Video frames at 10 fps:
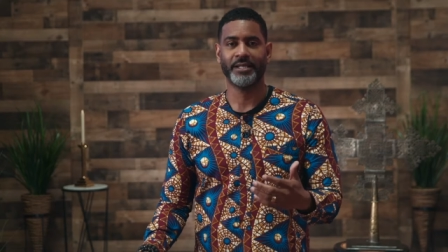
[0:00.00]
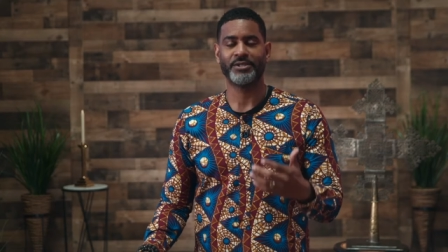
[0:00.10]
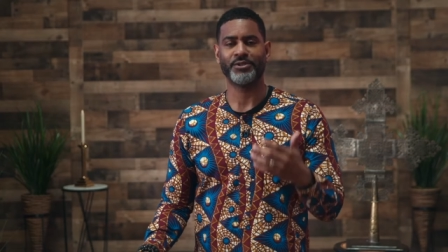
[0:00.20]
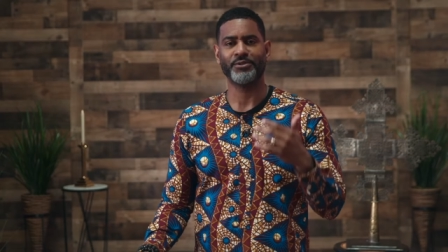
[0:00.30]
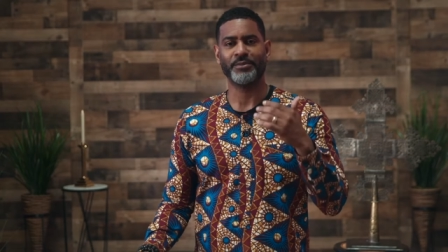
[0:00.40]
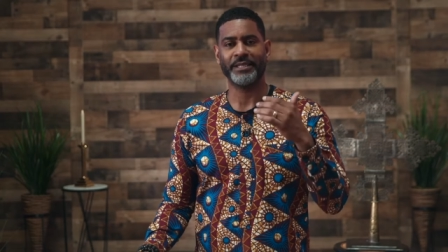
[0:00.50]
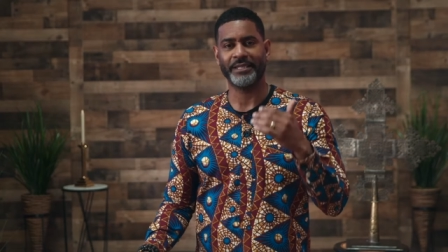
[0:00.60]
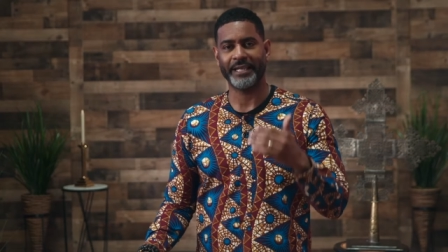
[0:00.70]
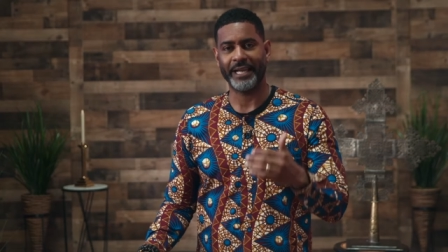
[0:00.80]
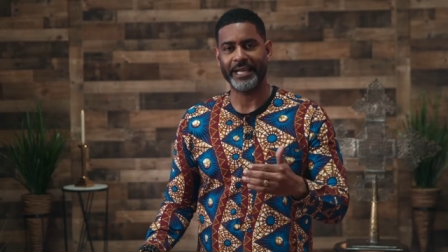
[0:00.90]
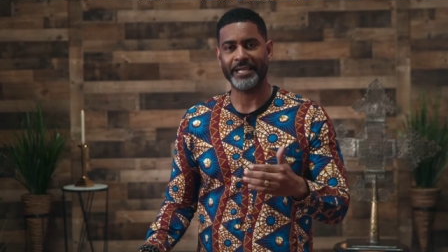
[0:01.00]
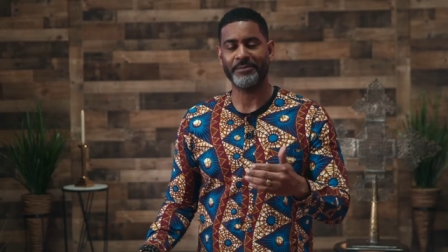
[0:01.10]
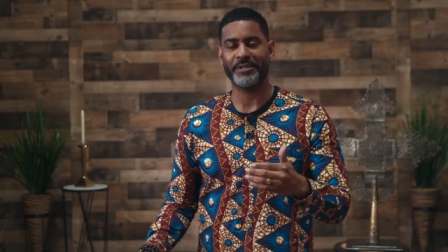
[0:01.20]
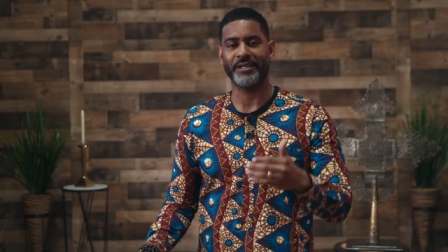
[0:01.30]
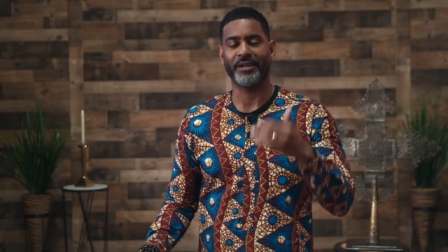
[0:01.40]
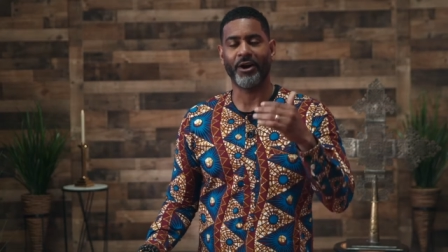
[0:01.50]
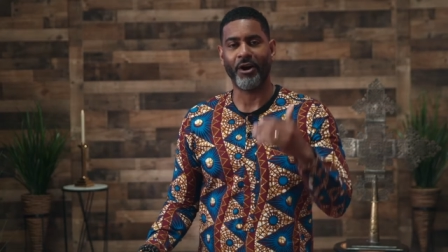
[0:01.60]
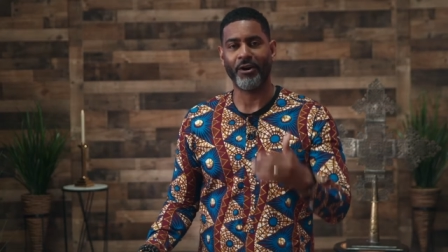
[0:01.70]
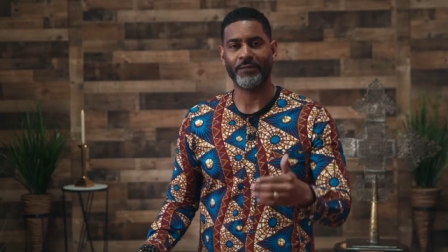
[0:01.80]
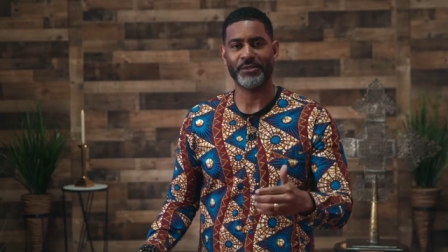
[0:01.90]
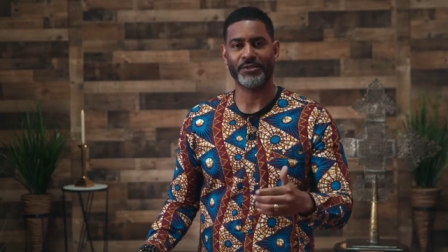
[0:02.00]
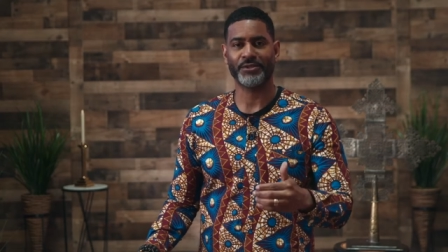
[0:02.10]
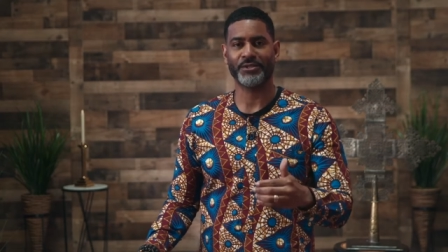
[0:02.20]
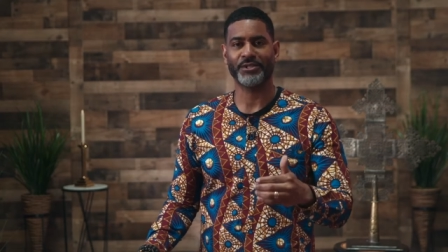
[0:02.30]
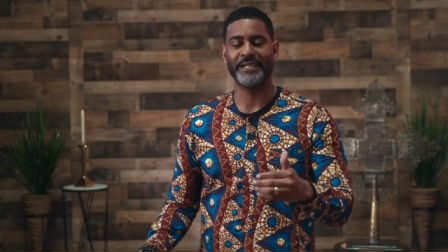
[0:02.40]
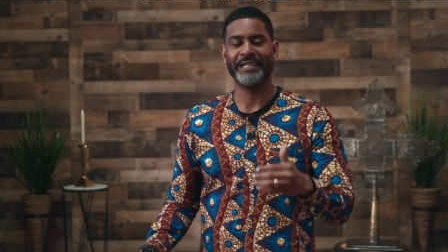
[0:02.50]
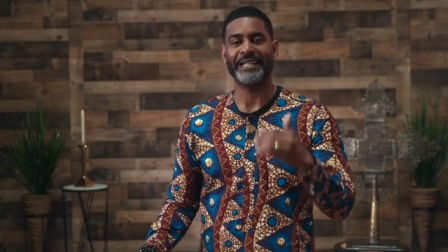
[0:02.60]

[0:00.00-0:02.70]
to be named an officer